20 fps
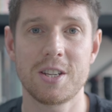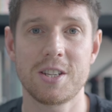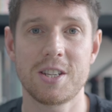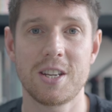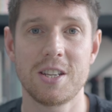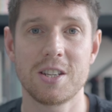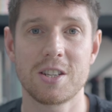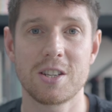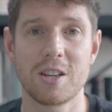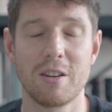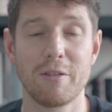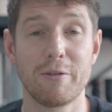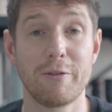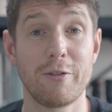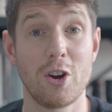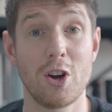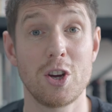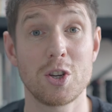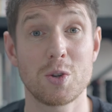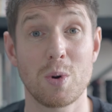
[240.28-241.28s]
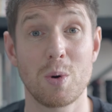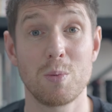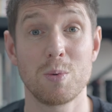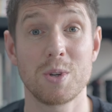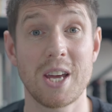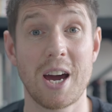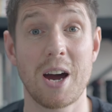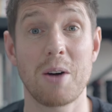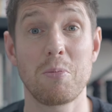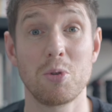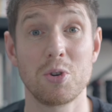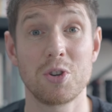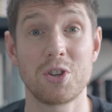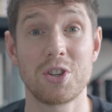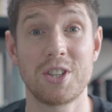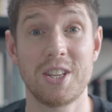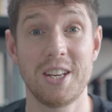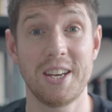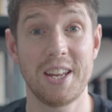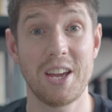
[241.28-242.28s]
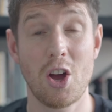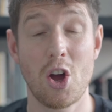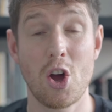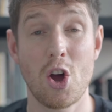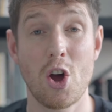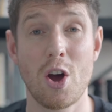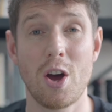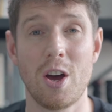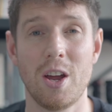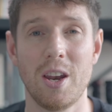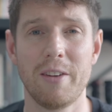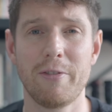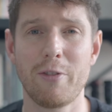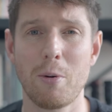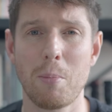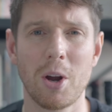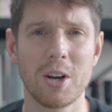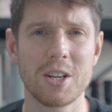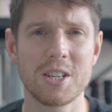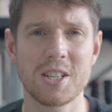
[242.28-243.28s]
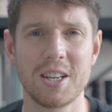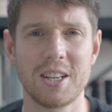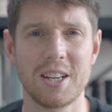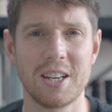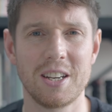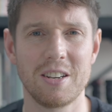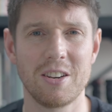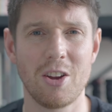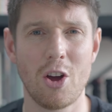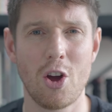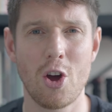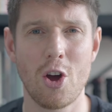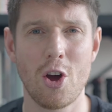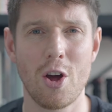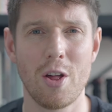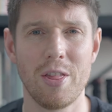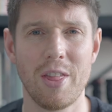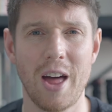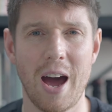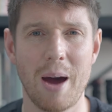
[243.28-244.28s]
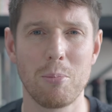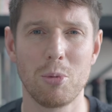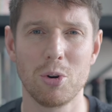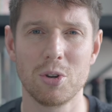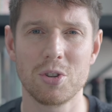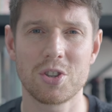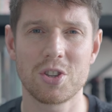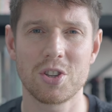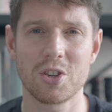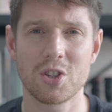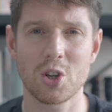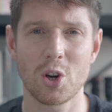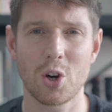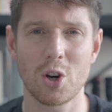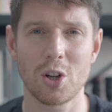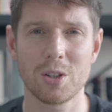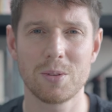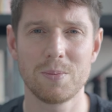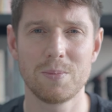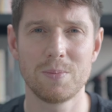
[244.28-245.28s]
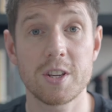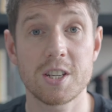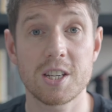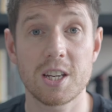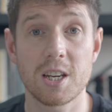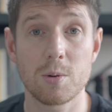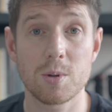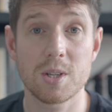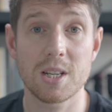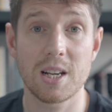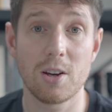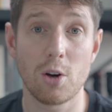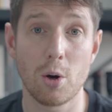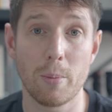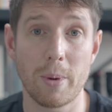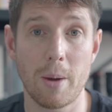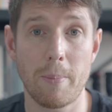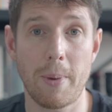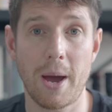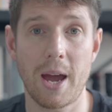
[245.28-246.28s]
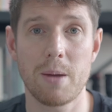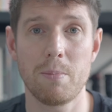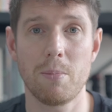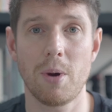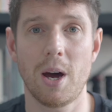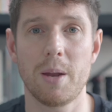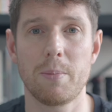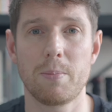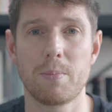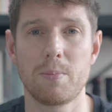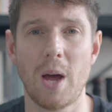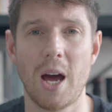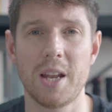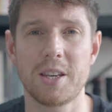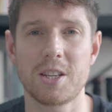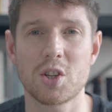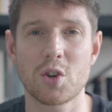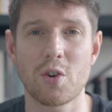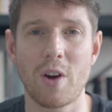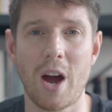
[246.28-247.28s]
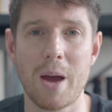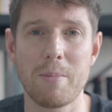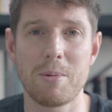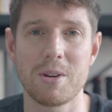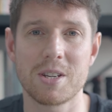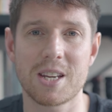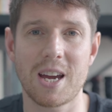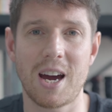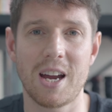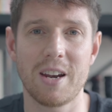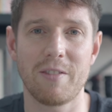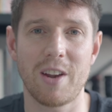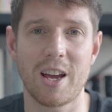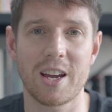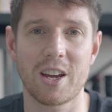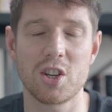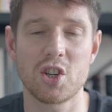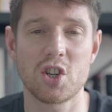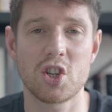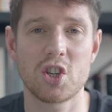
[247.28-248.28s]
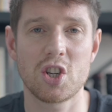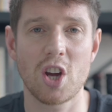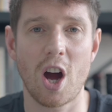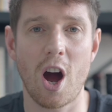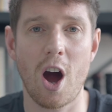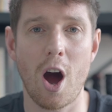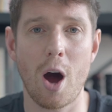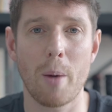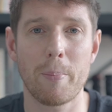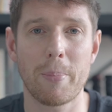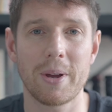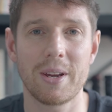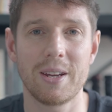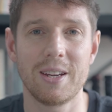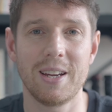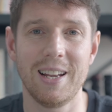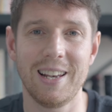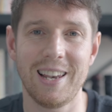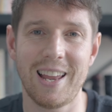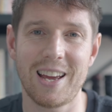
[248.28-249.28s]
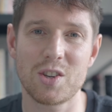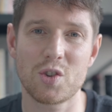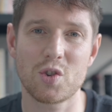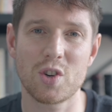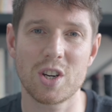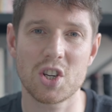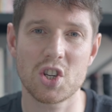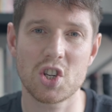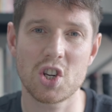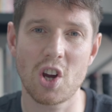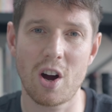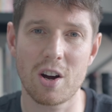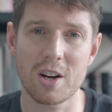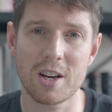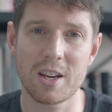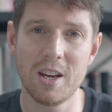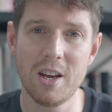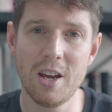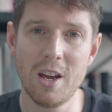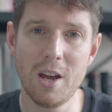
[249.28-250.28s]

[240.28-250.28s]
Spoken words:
it since. So the first one was, how much did it hurt? And if I'm honest, it didn't hurt that much at all. Obviously there was a little bit of pain, but I'd describe it as kind of like a sharp electric shock.